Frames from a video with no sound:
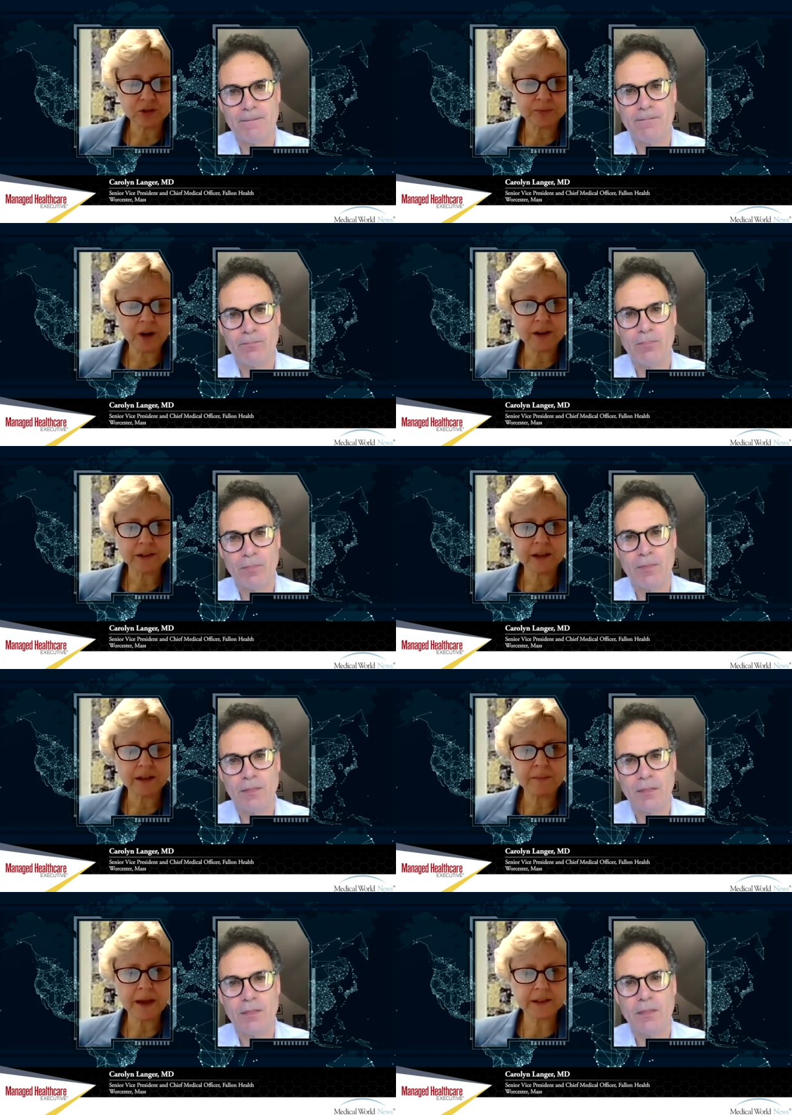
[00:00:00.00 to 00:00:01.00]
Speaker 1: product
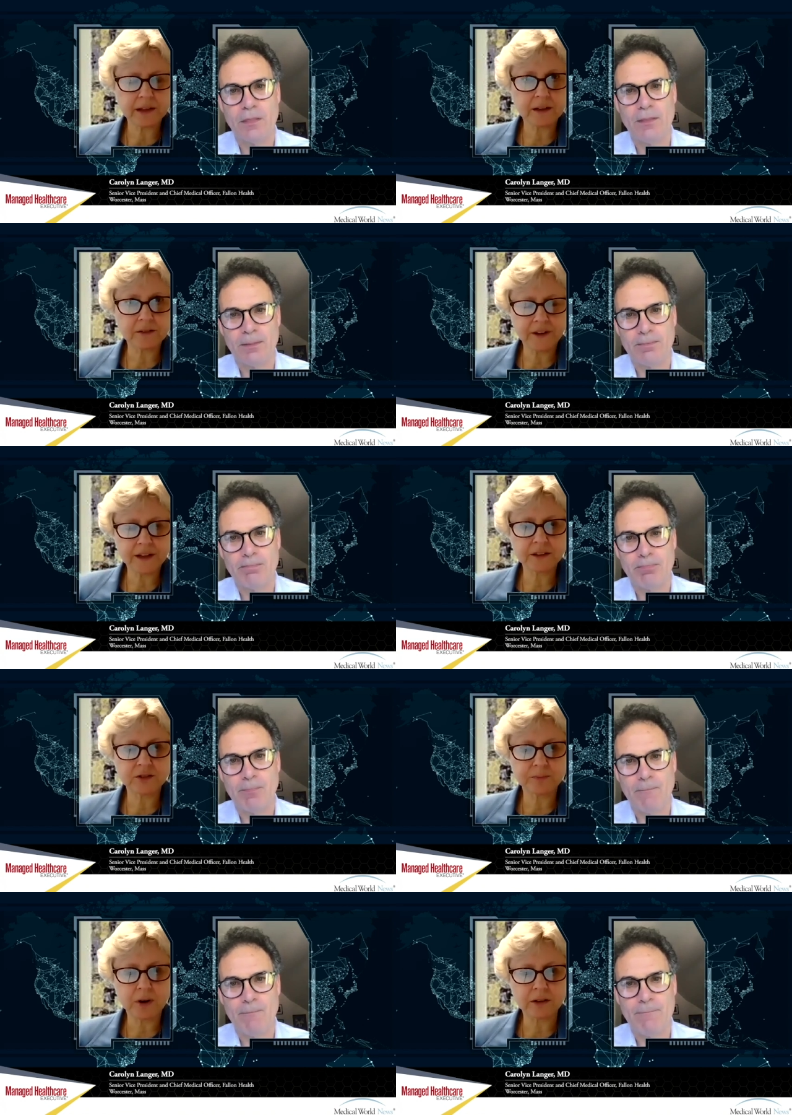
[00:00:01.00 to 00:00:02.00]
and a Medicare
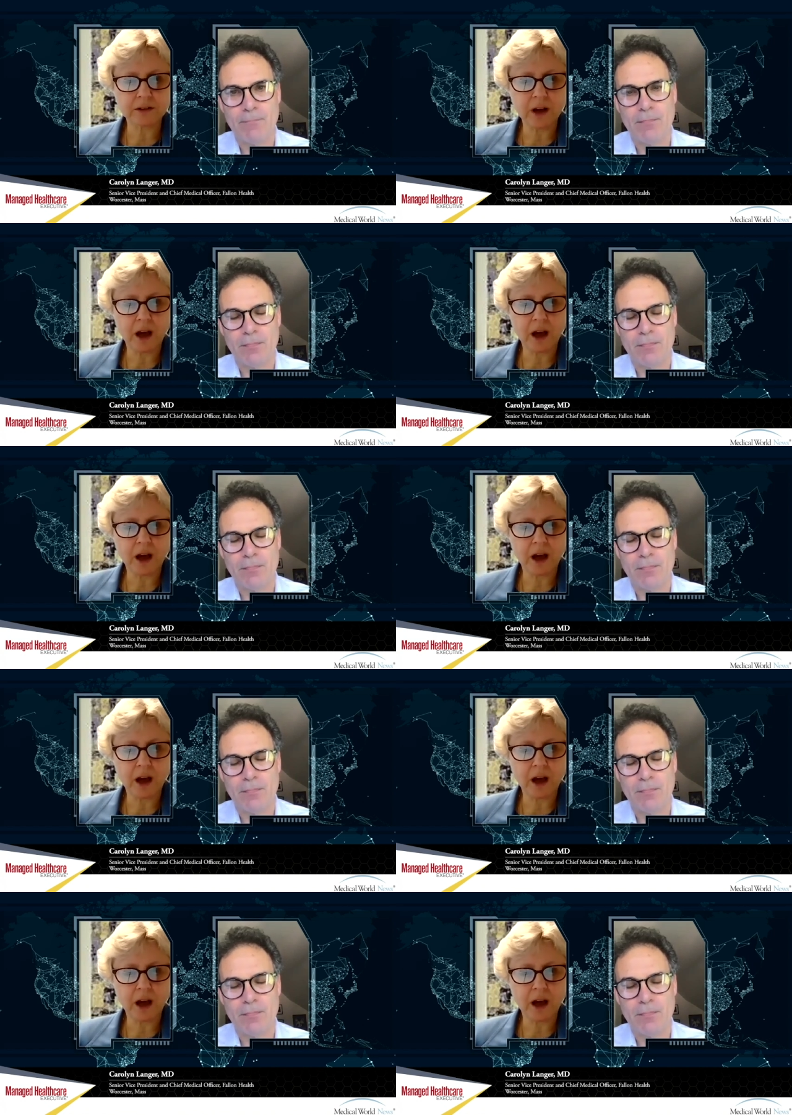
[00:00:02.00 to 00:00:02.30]
Advantage product.